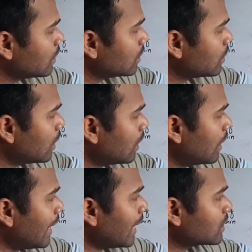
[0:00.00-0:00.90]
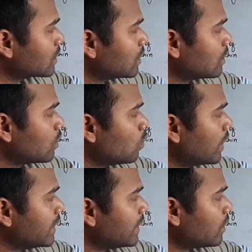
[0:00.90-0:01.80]
the x
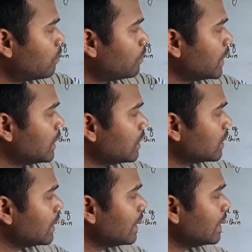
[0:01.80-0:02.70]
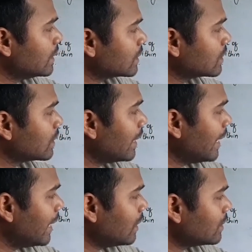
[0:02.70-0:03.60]
coordinate of P is
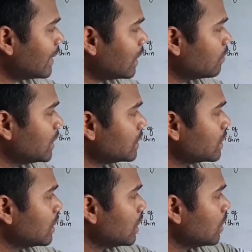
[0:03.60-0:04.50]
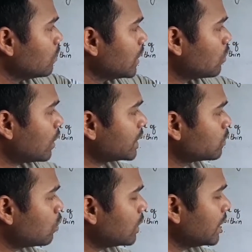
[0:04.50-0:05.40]
A. That means P
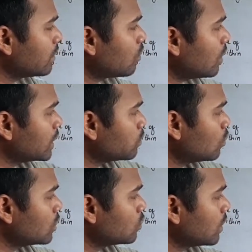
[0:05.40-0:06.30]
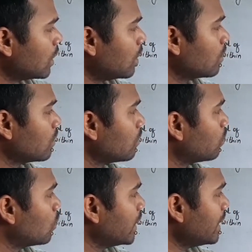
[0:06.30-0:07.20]
corresponds to the
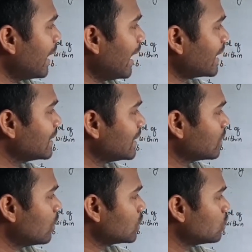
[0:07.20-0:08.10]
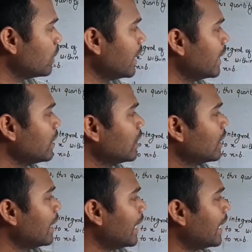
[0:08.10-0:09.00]
point x is equals to A,
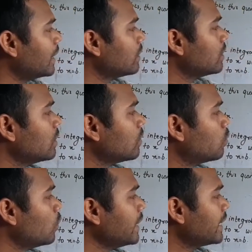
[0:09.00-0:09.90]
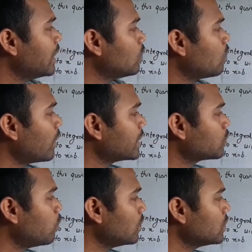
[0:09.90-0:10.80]
and point Q
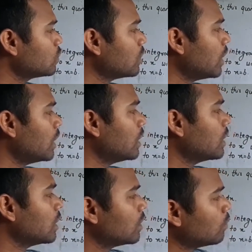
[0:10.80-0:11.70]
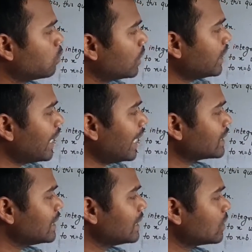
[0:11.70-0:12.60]
corresponds to the point
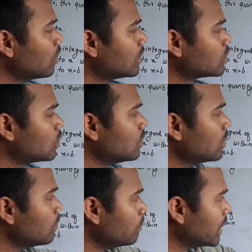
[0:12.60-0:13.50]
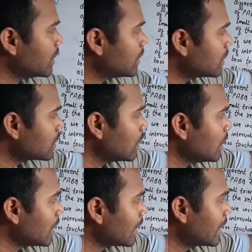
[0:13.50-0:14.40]
x is equals to B. This
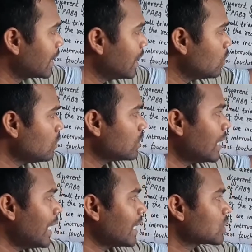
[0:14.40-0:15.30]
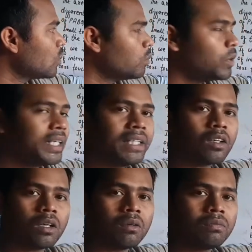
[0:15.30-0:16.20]
Q, the x component
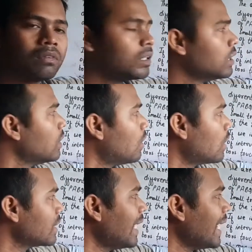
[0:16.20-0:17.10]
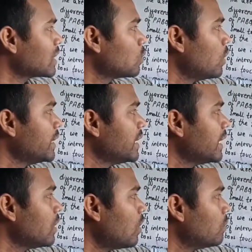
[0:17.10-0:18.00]
of or the x
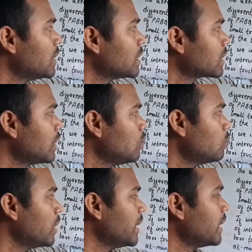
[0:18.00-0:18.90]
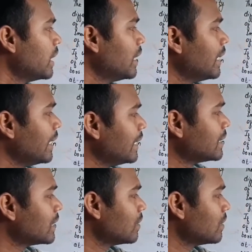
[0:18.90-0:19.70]
coordinate of this Q point is